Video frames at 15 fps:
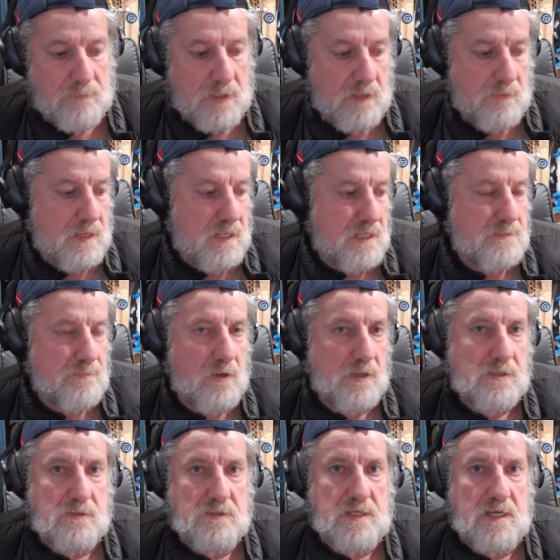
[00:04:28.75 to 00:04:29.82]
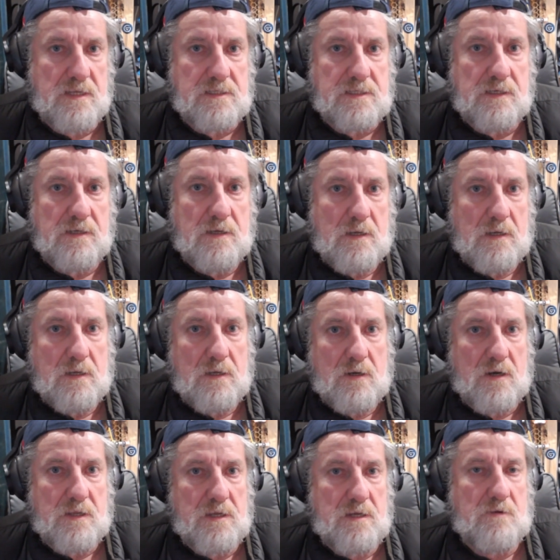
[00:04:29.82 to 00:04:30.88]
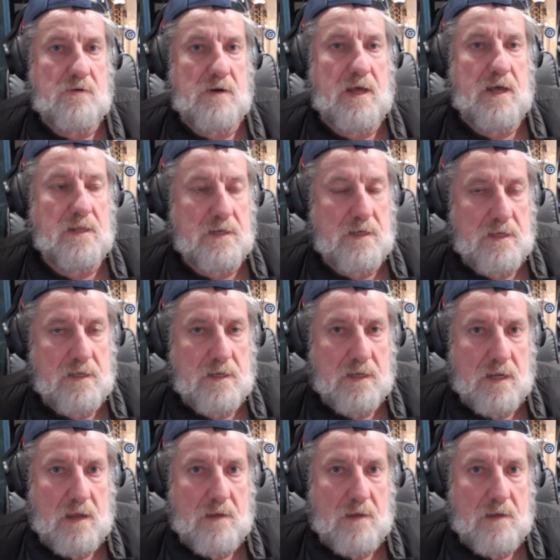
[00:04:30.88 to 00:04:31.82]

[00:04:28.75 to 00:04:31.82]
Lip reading: Anyway, that's my two cents. I think Creality